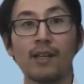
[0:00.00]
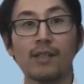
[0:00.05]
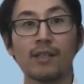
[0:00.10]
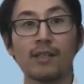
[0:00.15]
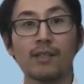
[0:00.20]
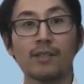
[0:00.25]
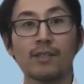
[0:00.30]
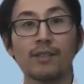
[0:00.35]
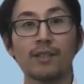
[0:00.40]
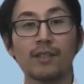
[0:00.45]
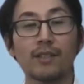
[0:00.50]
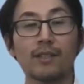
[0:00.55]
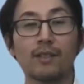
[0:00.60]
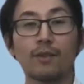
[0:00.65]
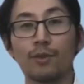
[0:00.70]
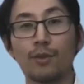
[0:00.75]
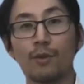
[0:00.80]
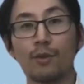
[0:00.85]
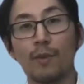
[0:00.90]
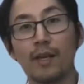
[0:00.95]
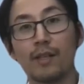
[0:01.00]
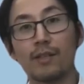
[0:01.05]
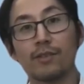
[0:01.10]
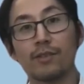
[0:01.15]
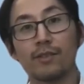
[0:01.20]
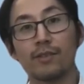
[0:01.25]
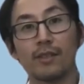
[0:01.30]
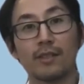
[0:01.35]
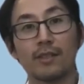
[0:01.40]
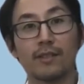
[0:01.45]
So this
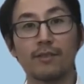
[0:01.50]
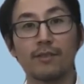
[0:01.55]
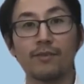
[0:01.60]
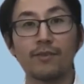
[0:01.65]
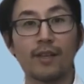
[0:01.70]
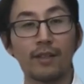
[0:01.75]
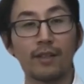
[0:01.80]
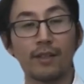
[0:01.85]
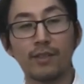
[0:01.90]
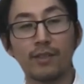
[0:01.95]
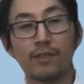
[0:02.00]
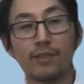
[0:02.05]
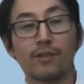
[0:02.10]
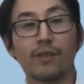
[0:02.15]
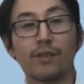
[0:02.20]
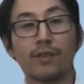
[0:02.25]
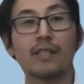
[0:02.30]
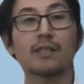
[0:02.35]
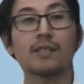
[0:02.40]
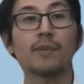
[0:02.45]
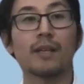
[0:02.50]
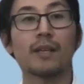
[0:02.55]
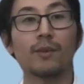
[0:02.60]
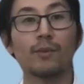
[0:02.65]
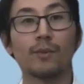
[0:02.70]
automation is the foundational aspect